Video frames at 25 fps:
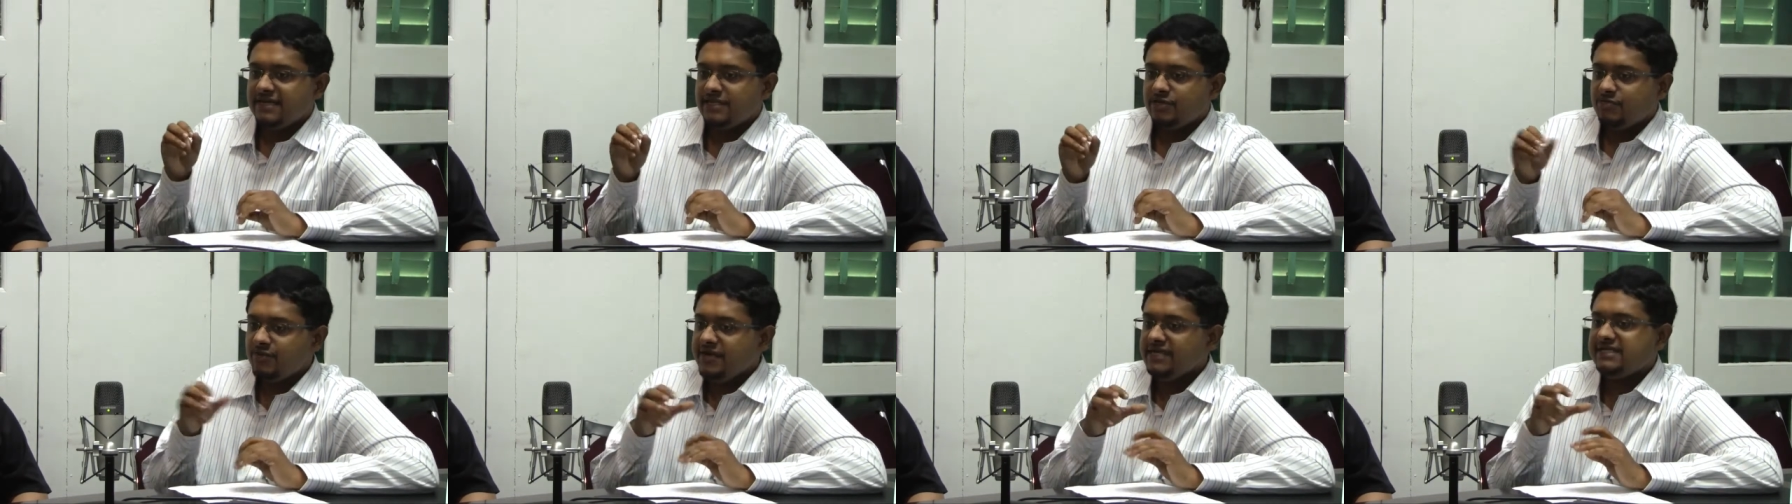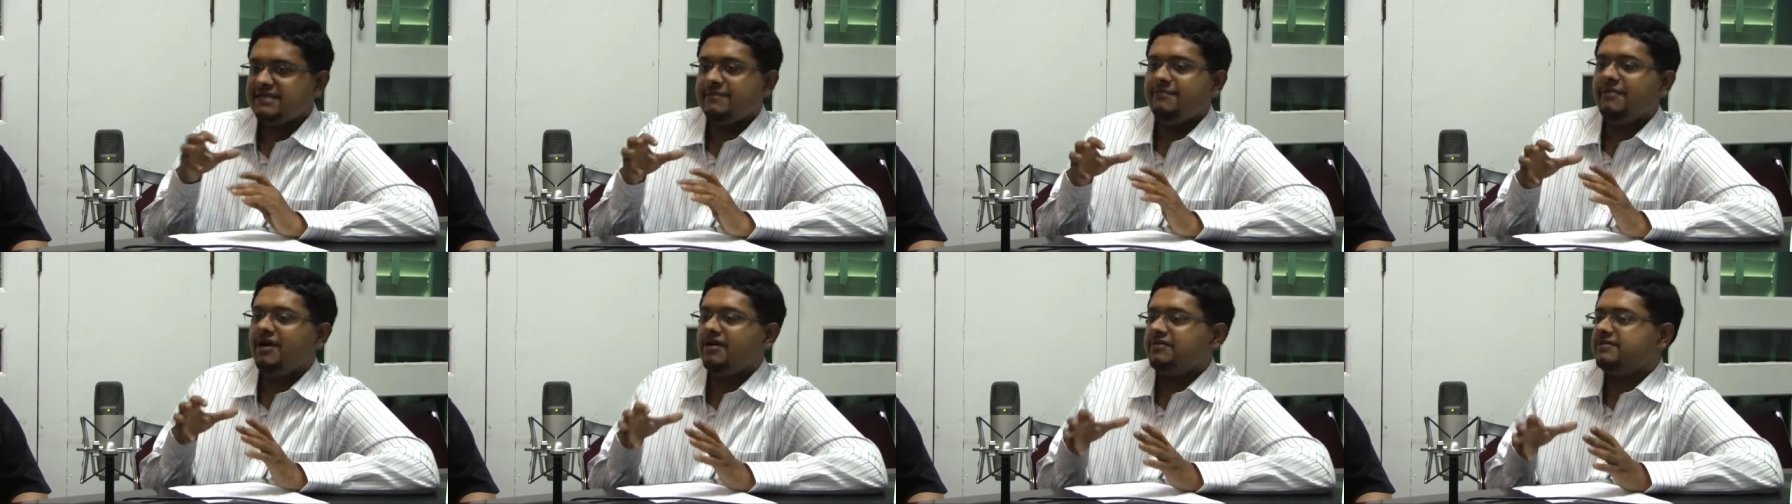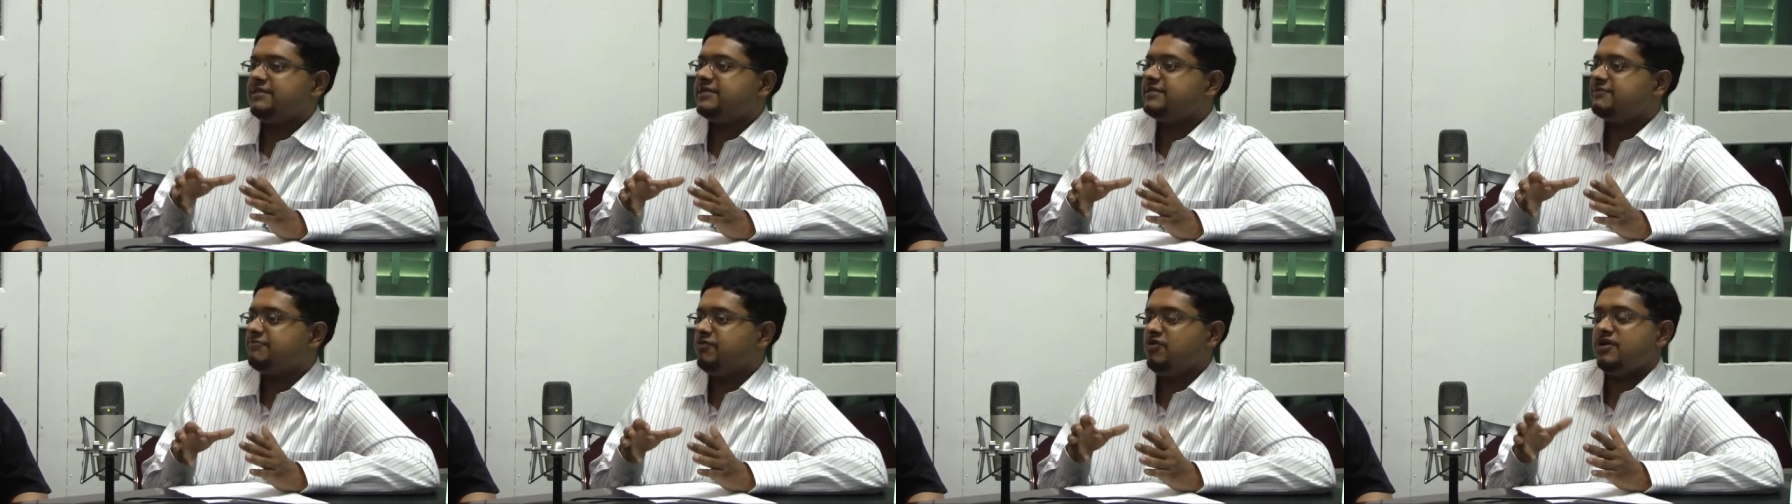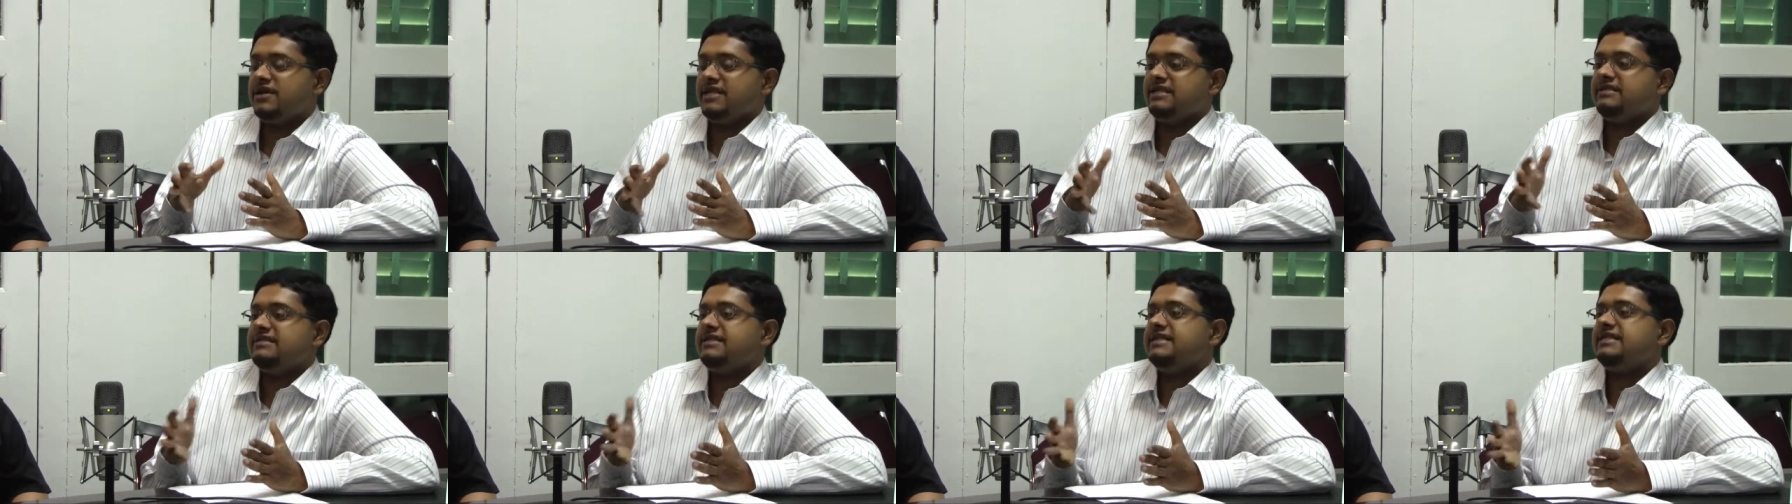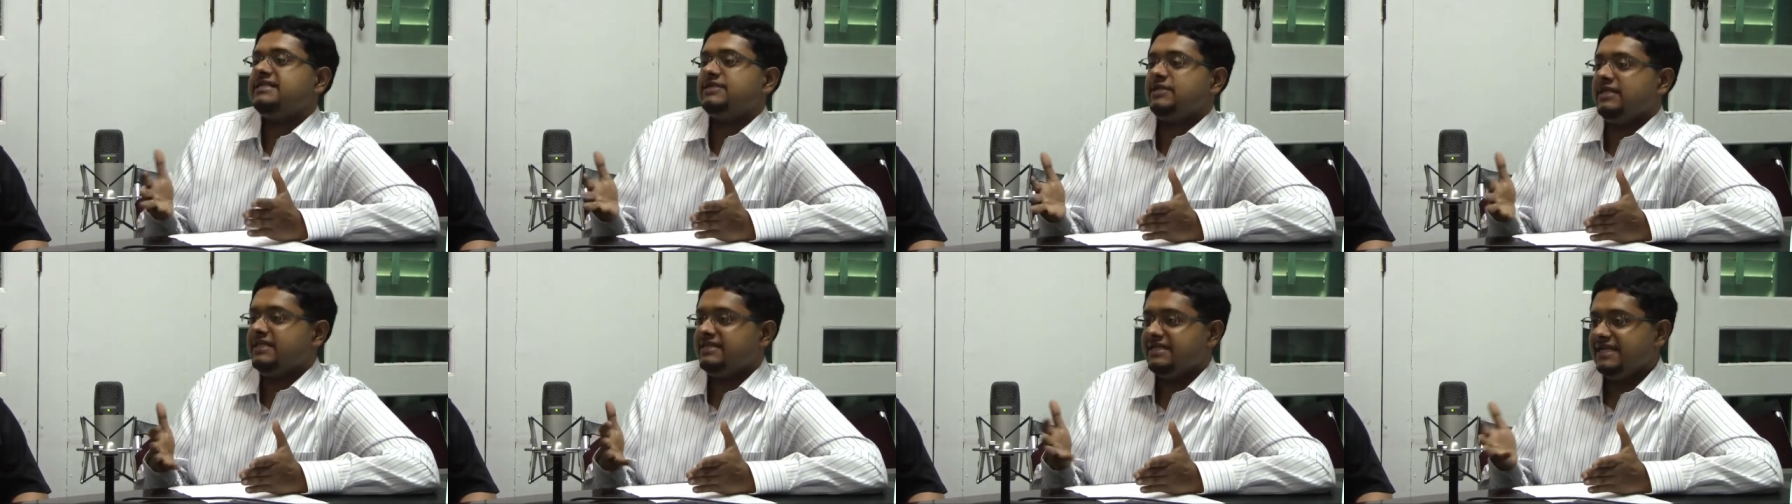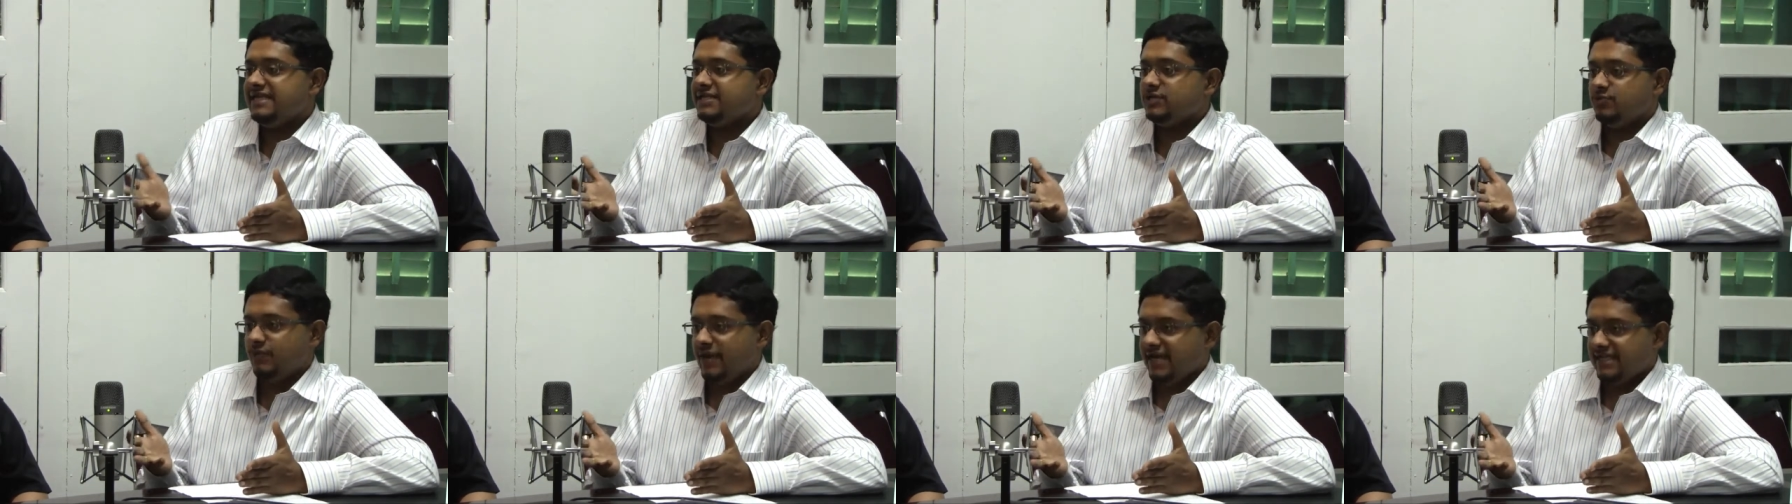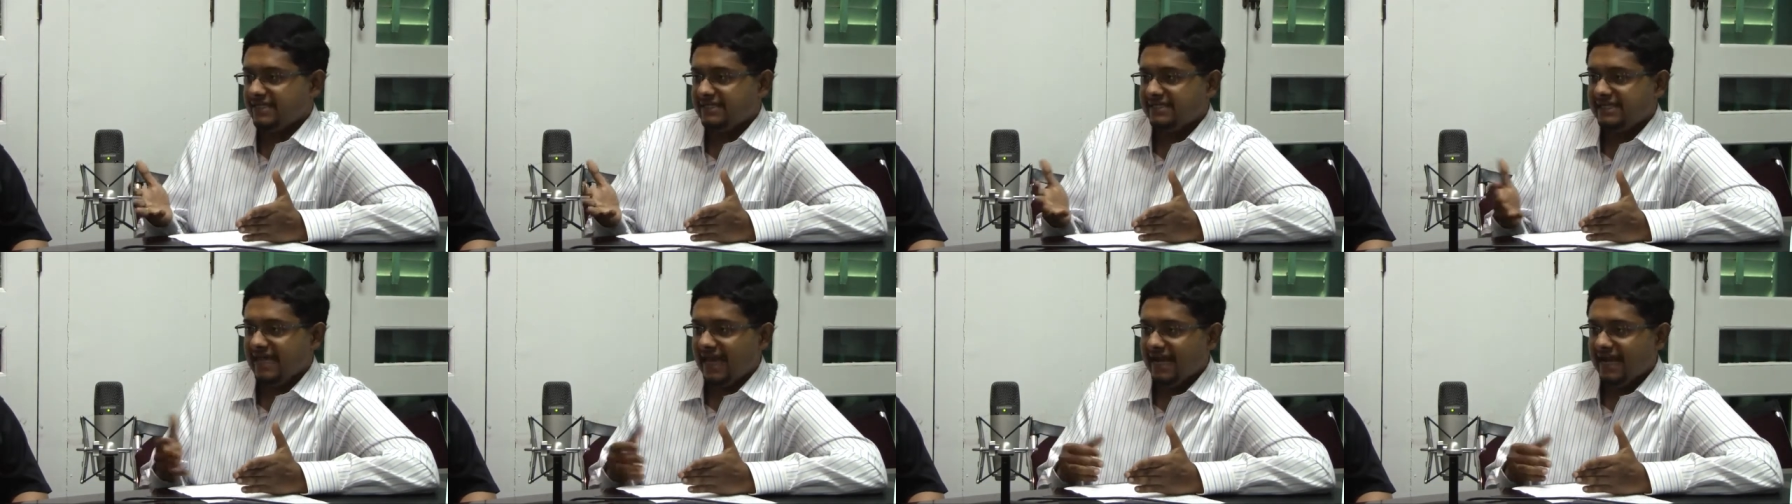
tweet about this book in these ways,